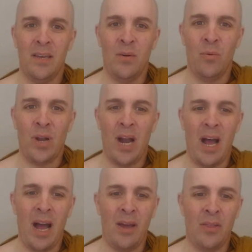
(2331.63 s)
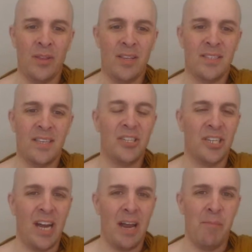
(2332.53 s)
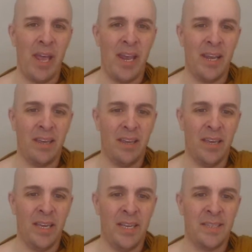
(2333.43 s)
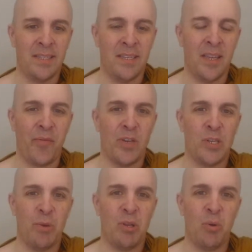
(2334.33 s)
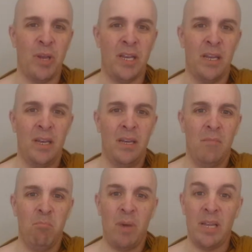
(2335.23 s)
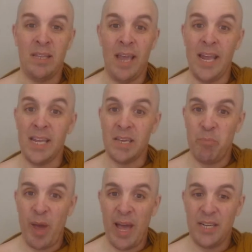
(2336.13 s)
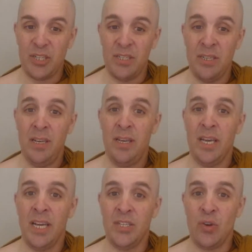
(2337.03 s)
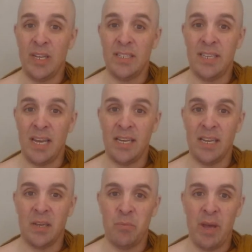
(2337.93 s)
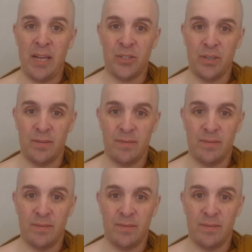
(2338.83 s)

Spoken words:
what the distinction I make is the difference between mundane compassion and transcendent compassion.